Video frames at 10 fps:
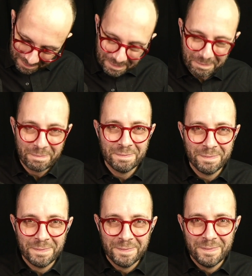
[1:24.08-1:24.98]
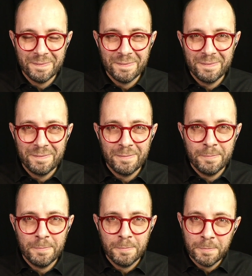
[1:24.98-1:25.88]

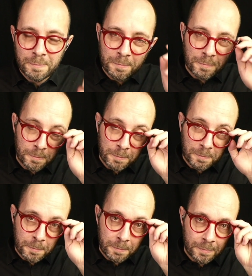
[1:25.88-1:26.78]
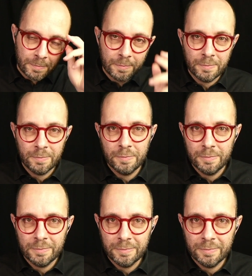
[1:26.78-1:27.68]

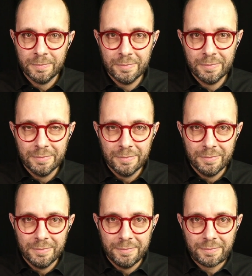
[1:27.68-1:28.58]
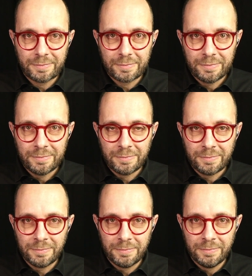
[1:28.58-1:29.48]

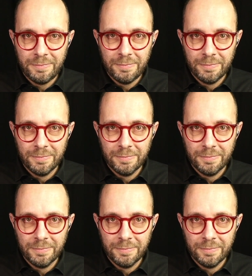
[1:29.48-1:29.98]
The person shown says nothing.